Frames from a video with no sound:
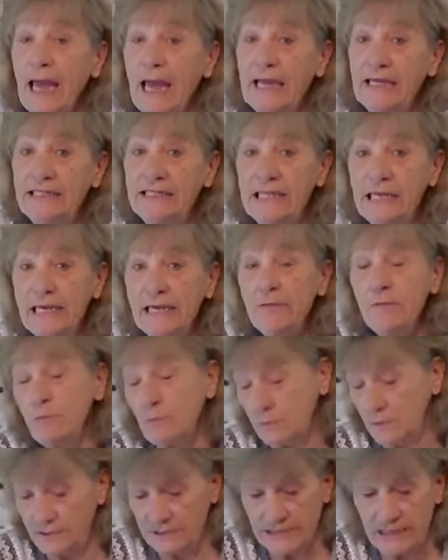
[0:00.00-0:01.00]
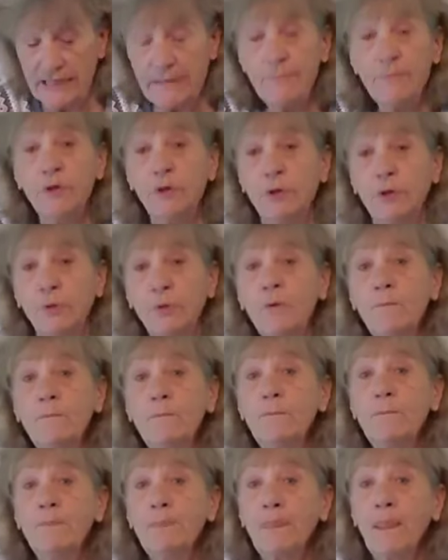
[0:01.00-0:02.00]
a Temu
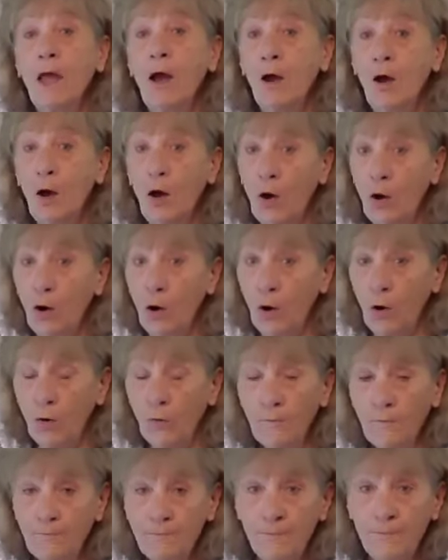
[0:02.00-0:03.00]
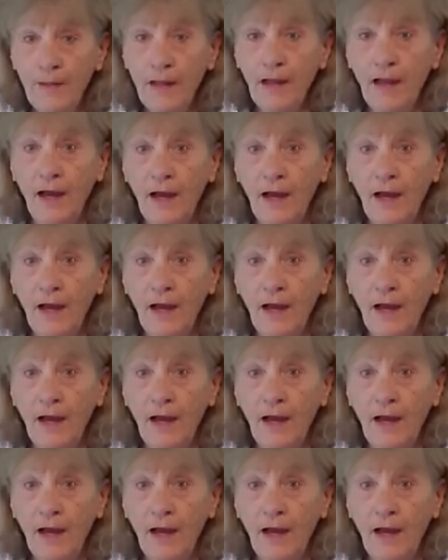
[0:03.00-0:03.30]
haul.